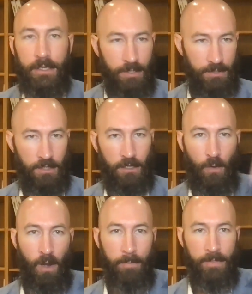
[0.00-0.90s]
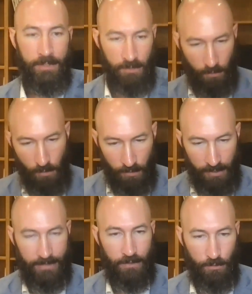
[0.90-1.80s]
it's going to go up and then it's going
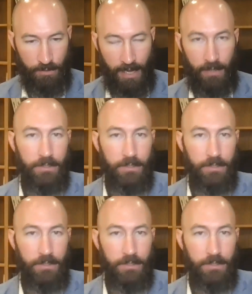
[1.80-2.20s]
to go down.